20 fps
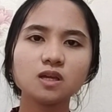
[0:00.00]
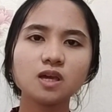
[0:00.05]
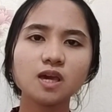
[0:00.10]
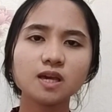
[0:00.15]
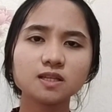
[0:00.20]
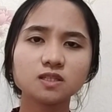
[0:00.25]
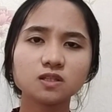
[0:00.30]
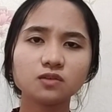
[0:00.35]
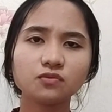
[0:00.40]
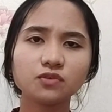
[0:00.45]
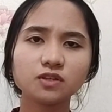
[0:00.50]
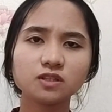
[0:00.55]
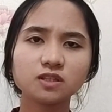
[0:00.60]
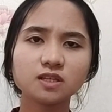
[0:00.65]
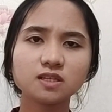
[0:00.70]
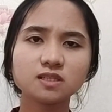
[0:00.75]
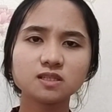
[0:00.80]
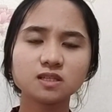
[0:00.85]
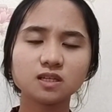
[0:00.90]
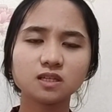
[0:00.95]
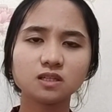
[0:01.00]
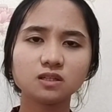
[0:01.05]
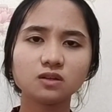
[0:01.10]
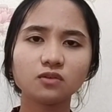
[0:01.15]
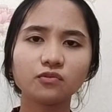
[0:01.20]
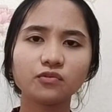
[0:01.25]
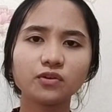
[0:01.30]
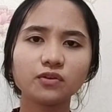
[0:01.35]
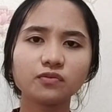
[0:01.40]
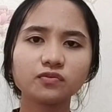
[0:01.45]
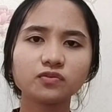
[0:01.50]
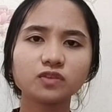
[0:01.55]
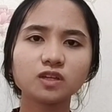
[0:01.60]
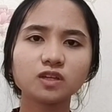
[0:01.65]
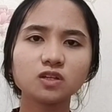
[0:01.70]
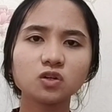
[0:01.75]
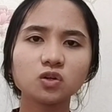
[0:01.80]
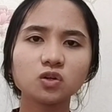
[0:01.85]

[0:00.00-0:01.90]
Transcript: activities in the 15th